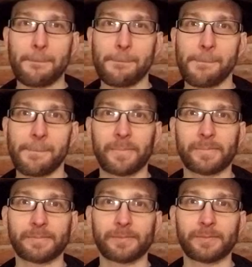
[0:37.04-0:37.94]

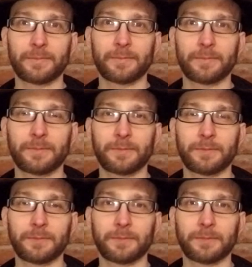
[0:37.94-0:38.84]

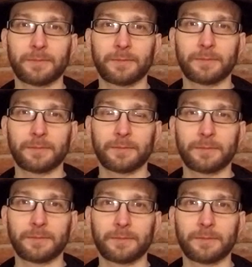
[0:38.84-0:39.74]

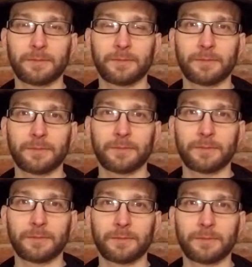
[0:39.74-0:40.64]

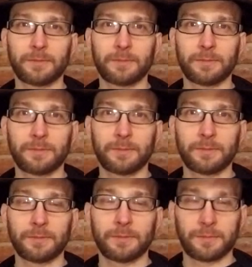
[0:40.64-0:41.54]

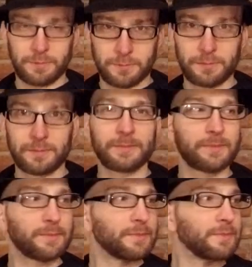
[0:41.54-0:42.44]

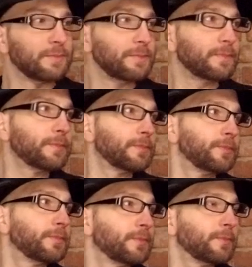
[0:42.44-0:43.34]

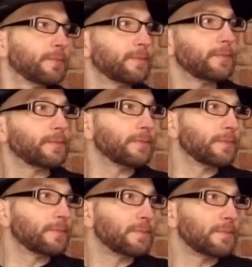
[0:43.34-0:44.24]

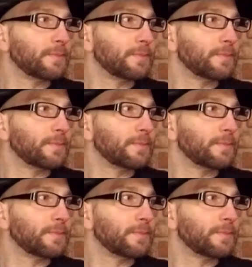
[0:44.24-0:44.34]
This person isn't speaking.